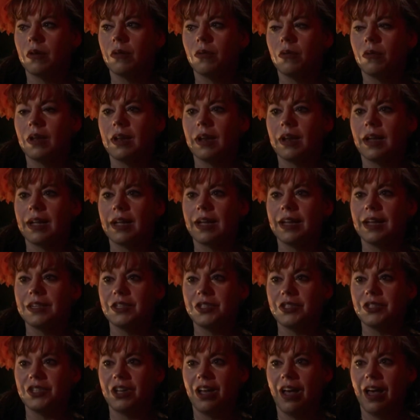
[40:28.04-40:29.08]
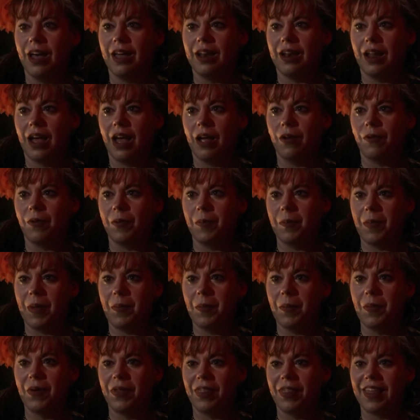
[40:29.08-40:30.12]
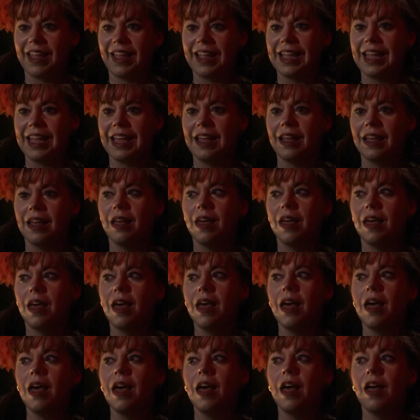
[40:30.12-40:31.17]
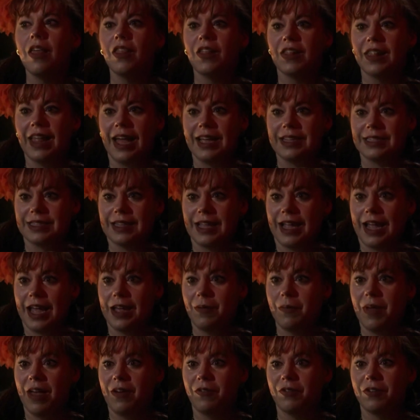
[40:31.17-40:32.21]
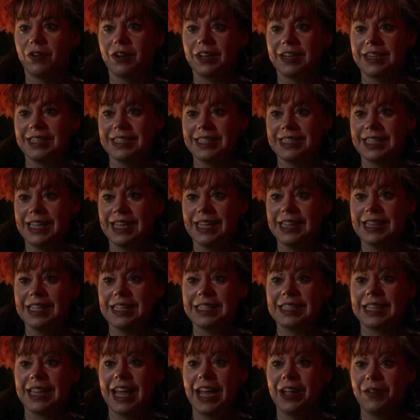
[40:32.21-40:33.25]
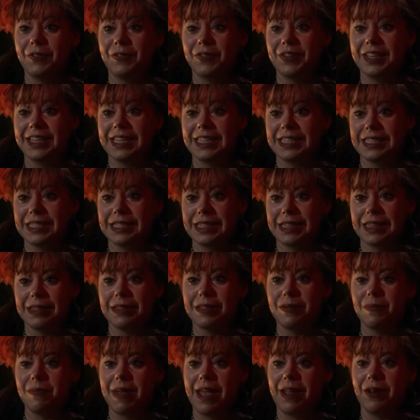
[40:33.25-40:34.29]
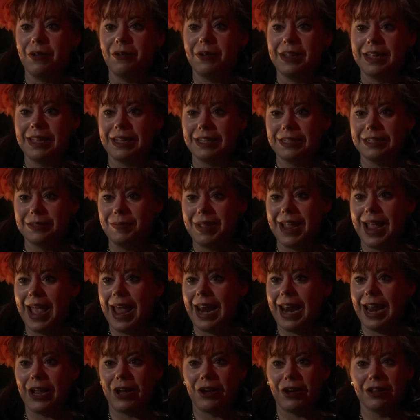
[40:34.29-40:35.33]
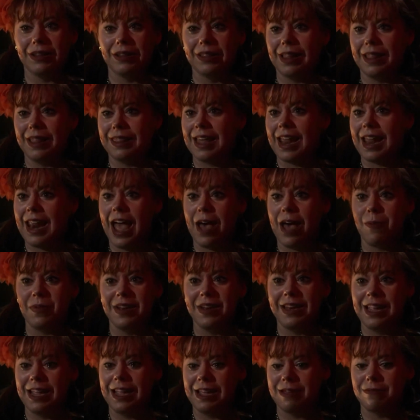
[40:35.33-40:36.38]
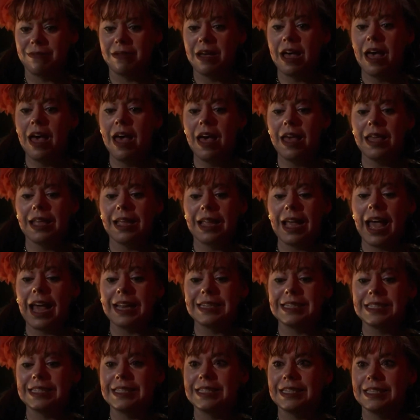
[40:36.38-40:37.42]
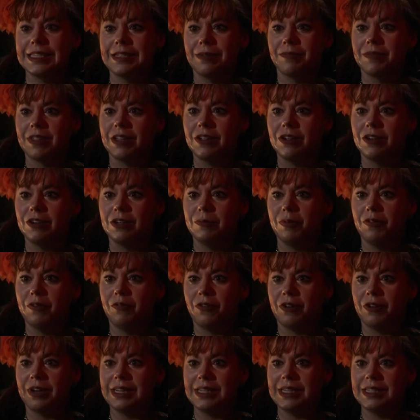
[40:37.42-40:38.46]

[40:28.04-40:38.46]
when I got shot, I remember thinking, the last thing I'm ever going to see in this life is the man who killed me, and I couldn't let that happen to him. He had to see something good before he